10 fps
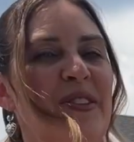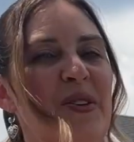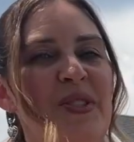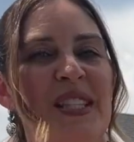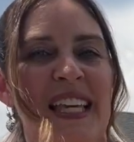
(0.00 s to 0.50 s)
and
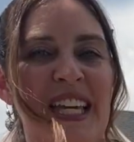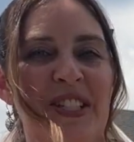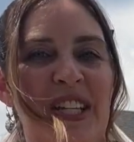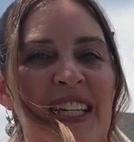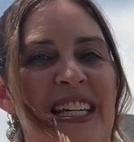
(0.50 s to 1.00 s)
those in the
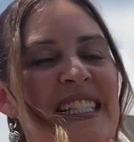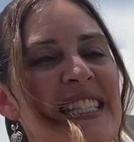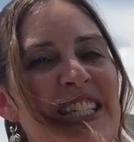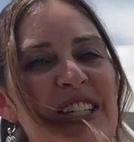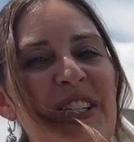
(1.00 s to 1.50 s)
kitchen can
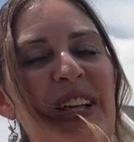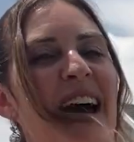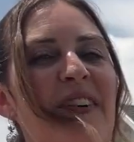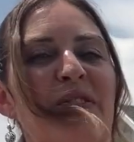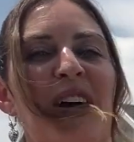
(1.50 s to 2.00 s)
still
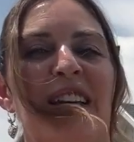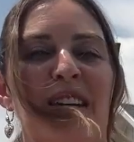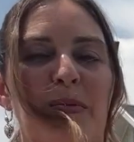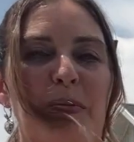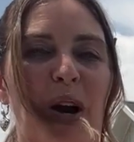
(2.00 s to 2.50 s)
have
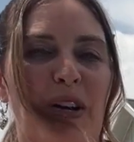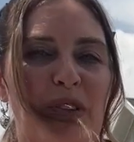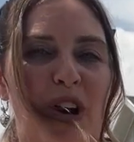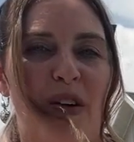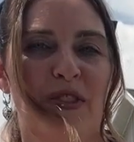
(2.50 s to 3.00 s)
fun and be part
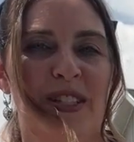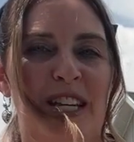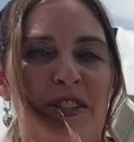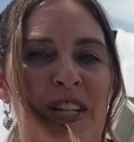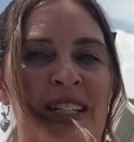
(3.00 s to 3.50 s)
of the
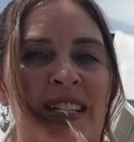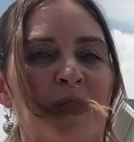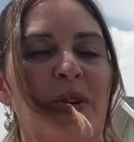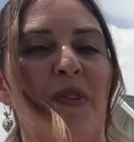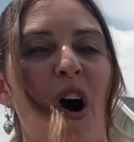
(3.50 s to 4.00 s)
conversation.
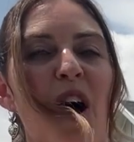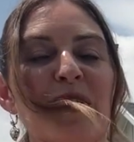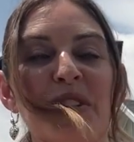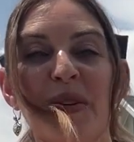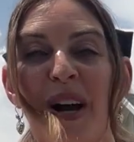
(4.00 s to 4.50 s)
We've
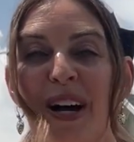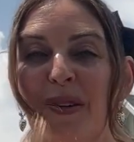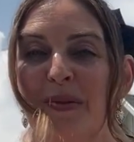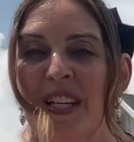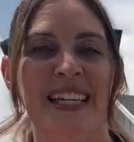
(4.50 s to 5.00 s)
also
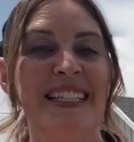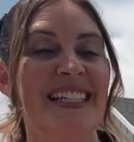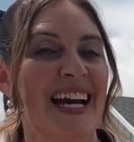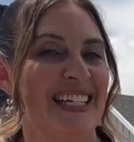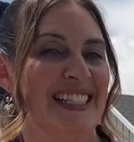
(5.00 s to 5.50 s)
helped
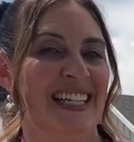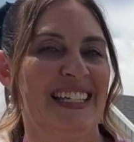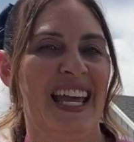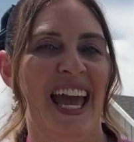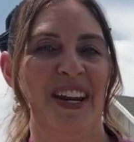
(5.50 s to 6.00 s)
his
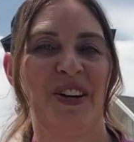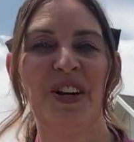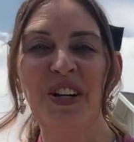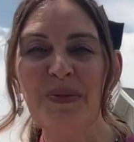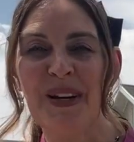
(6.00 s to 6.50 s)
cousin and
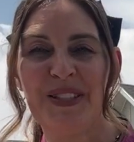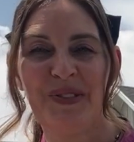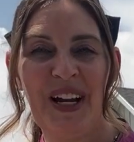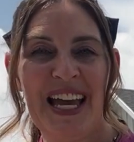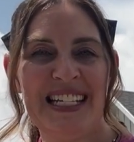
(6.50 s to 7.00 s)
her
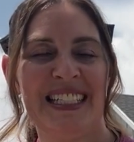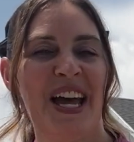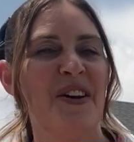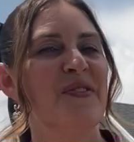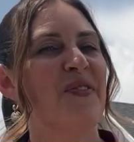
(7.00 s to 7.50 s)
best friend
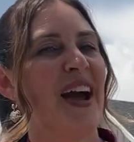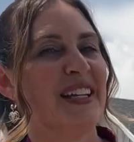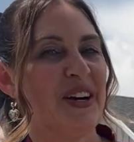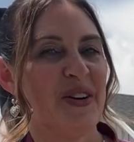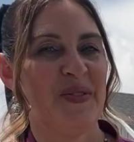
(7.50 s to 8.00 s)

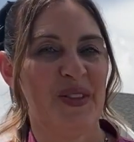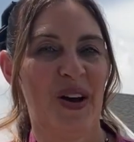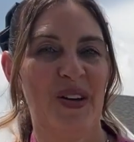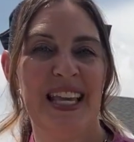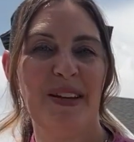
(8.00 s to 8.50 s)
find a home in
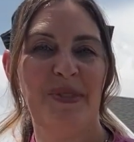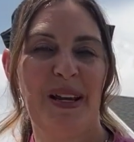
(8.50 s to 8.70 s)
the same